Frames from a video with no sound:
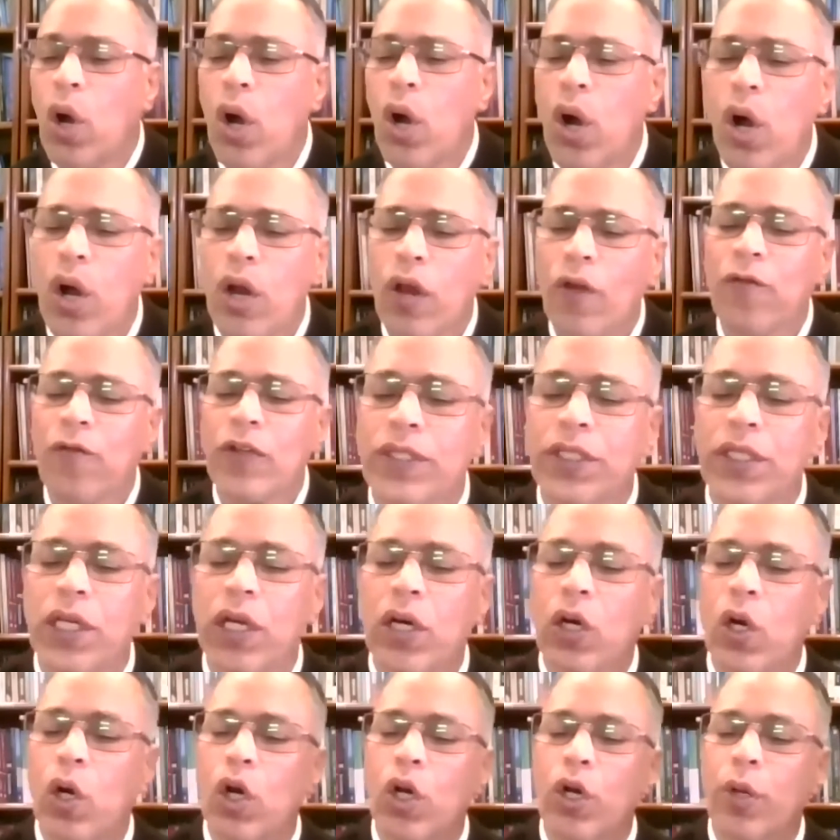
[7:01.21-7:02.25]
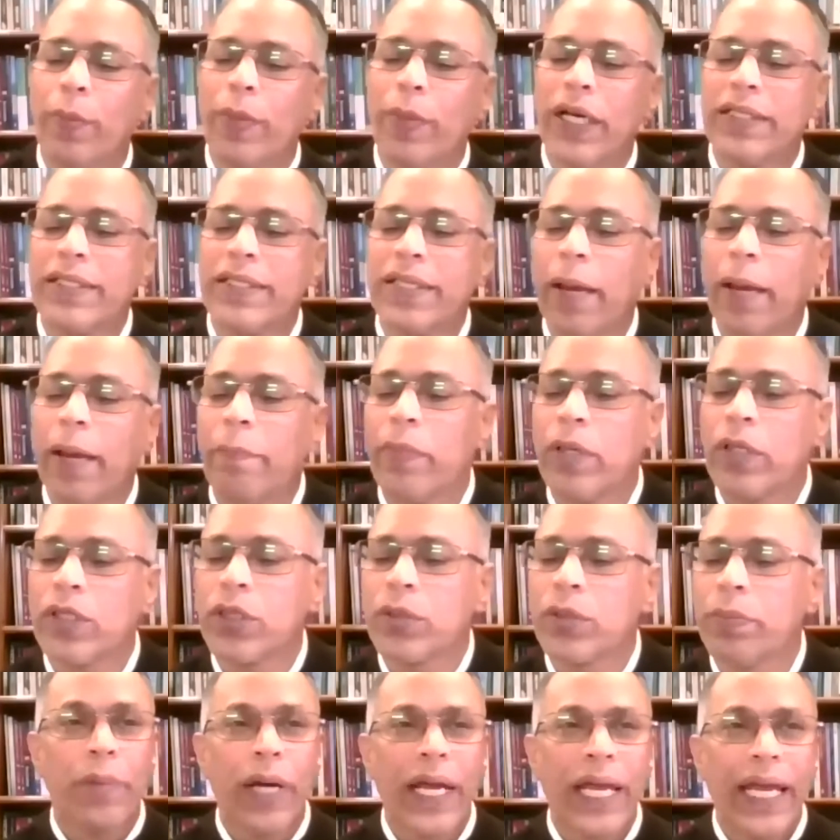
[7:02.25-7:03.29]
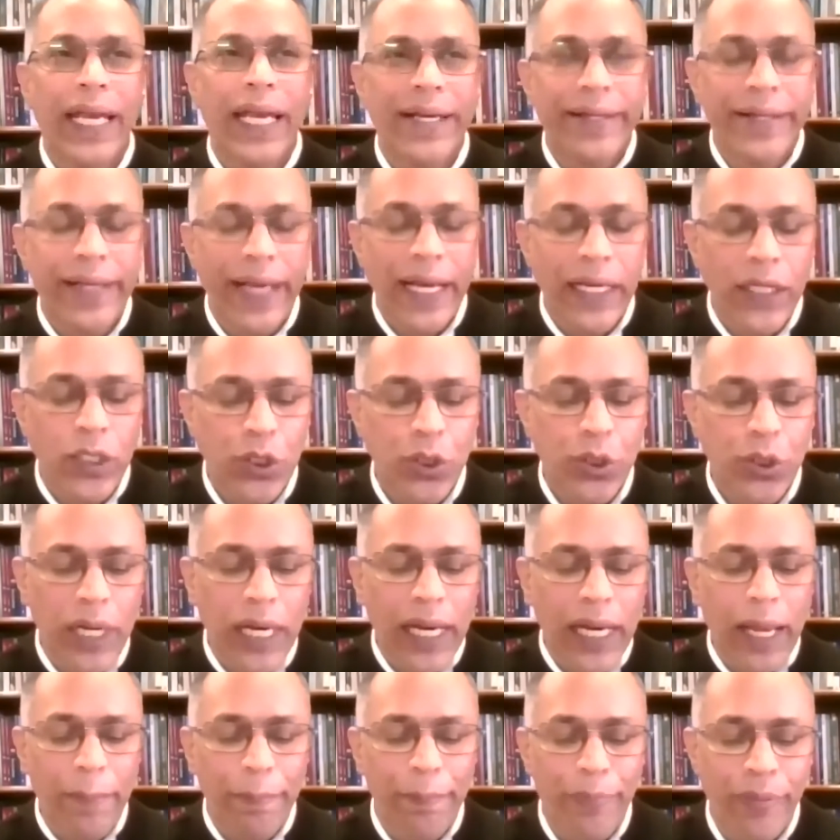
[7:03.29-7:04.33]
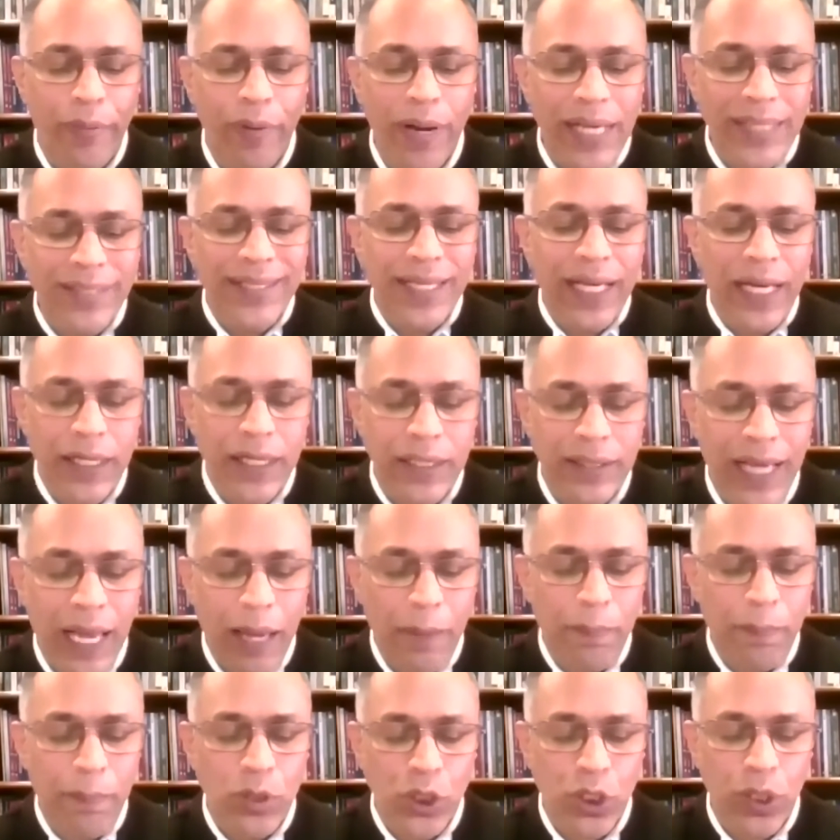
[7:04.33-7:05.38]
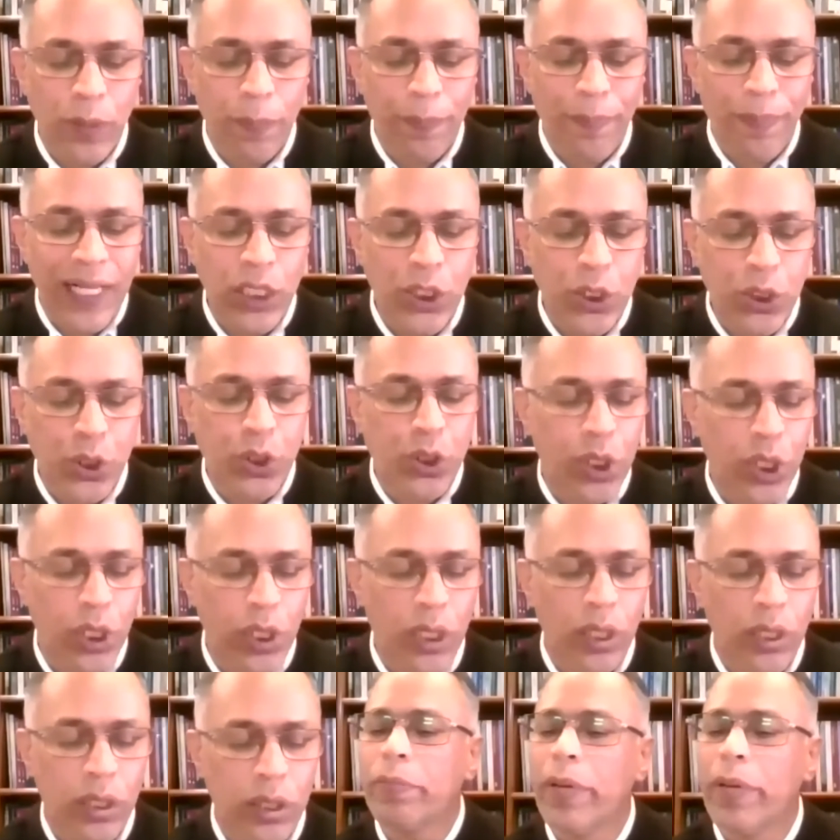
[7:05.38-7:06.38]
all us are called to be disciples by intentionally embracing a discipleship culture,